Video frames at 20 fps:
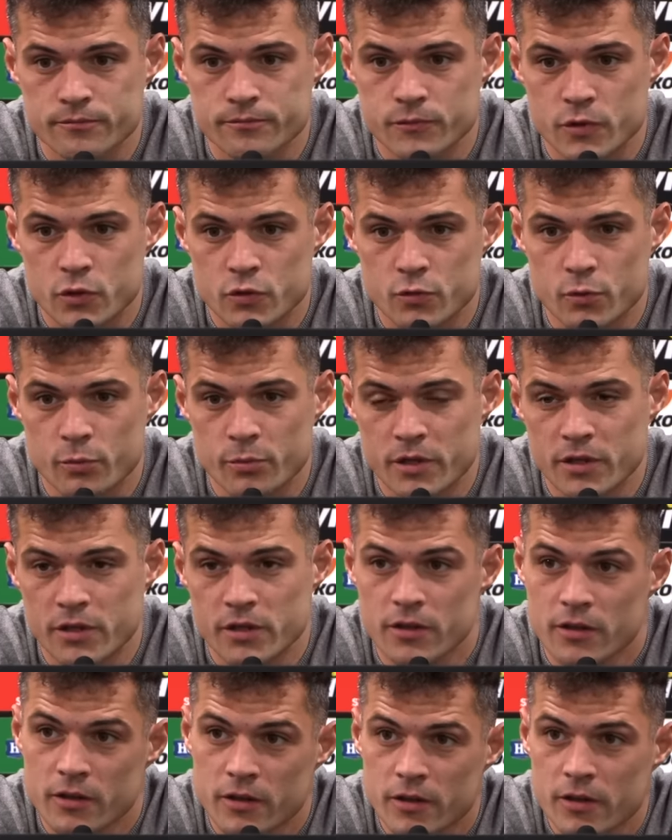This will
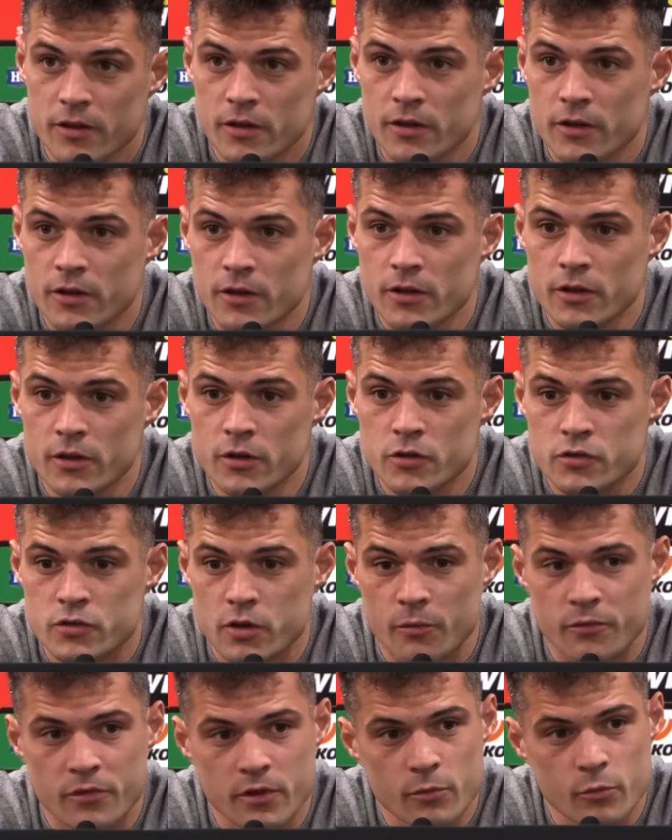be
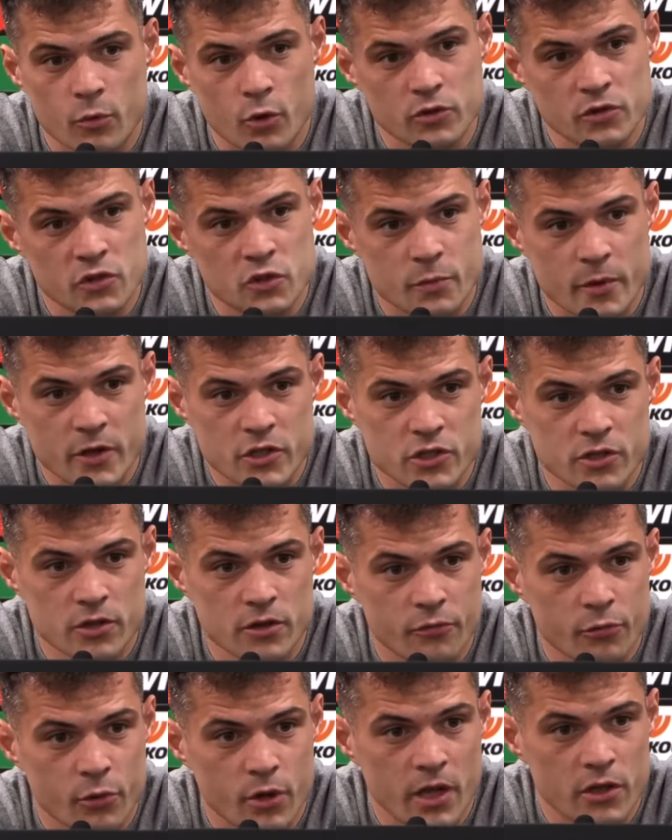something more than special
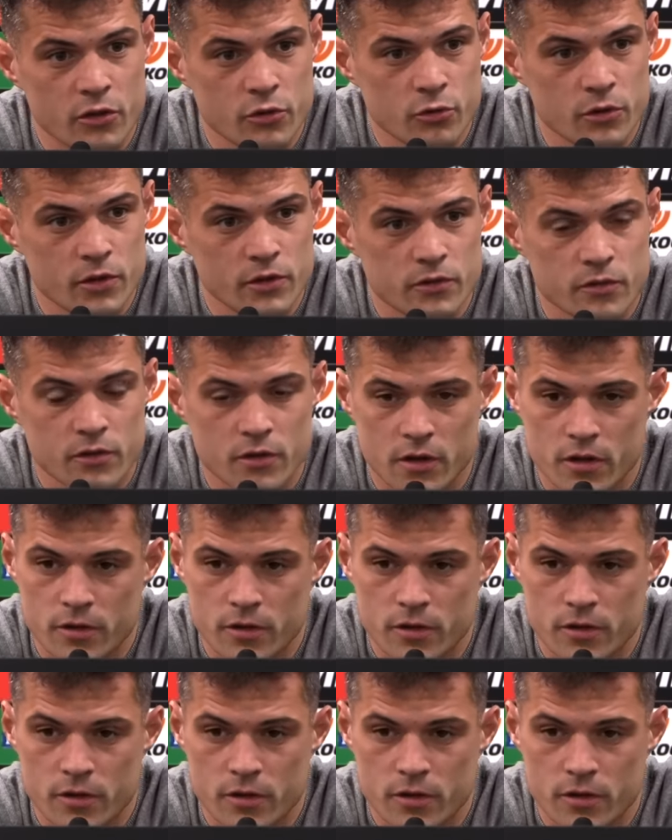if we can do it.